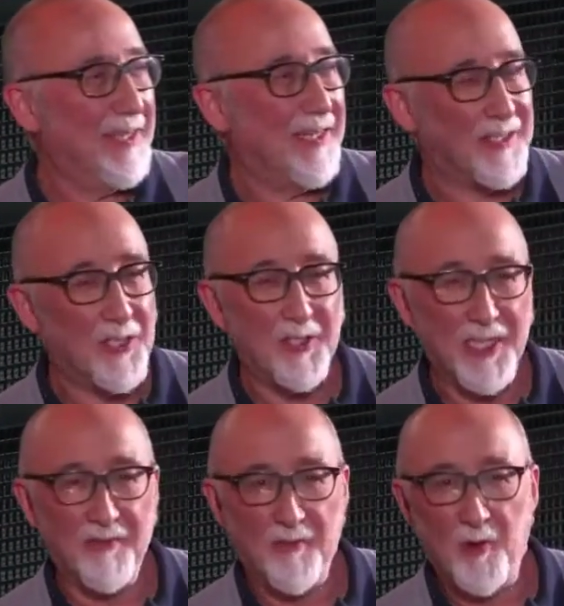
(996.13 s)

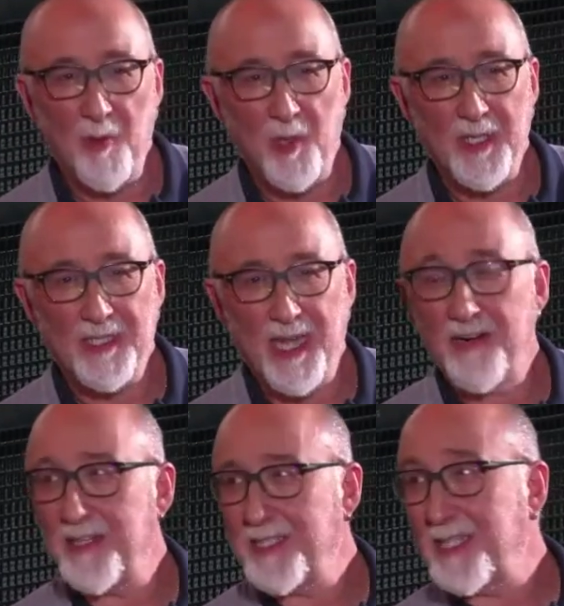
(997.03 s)
unusually for footballers,
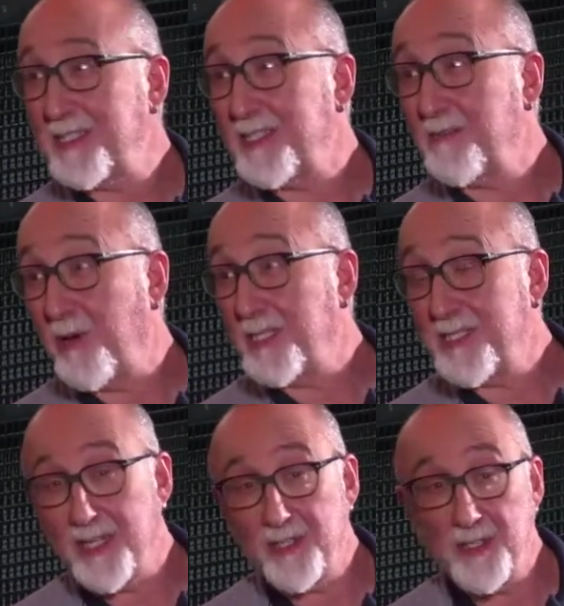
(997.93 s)
Gary's actually quite
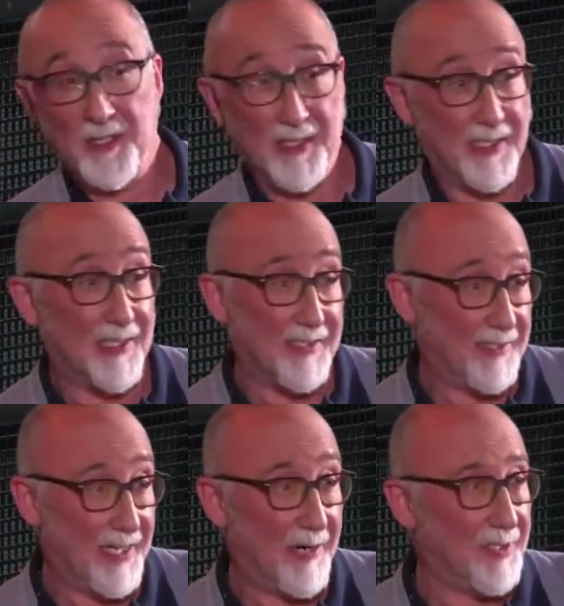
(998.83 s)
intelligent
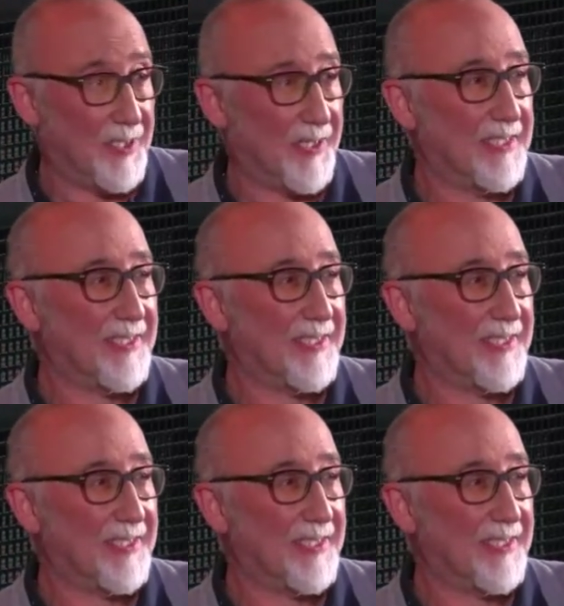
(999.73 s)
and erudite.